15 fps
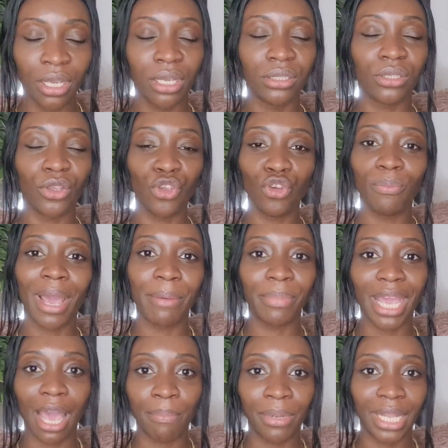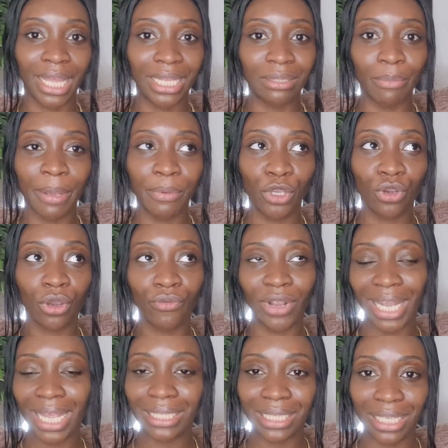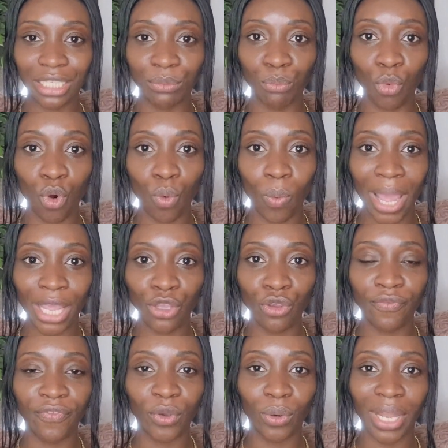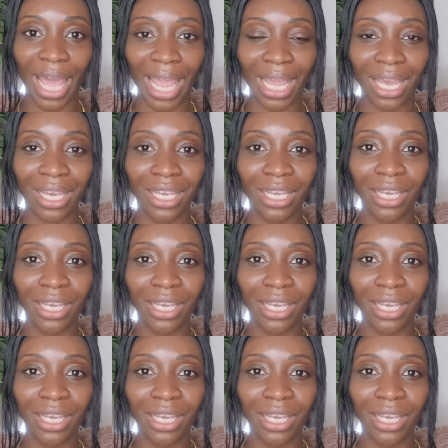So you might be at a place, maybe you can relate to this more, where you feel like